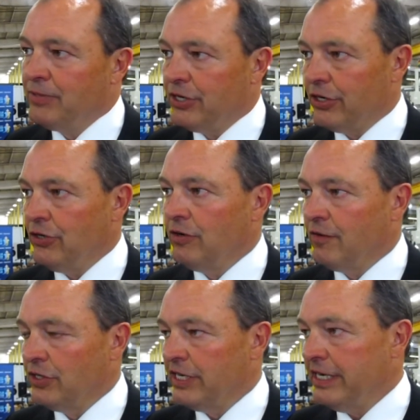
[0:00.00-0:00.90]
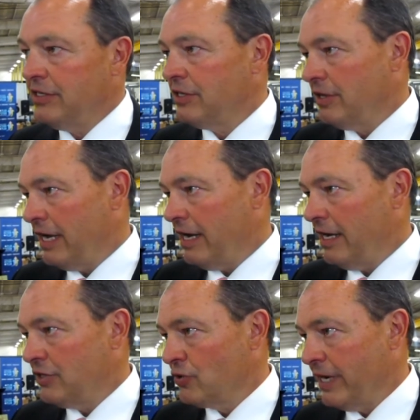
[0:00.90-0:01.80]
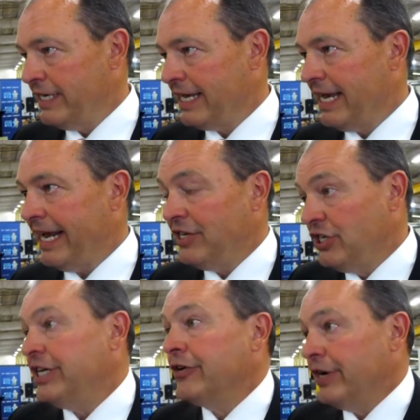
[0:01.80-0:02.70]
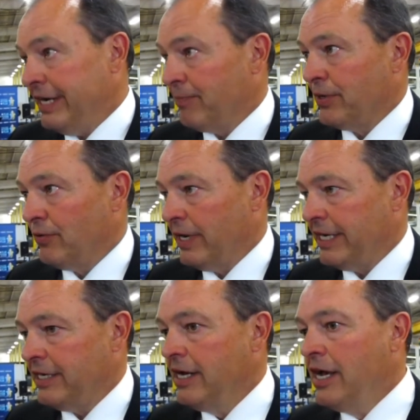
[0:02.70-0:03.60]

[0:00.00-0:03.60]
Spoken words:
And our universities trying to get engineering up and running.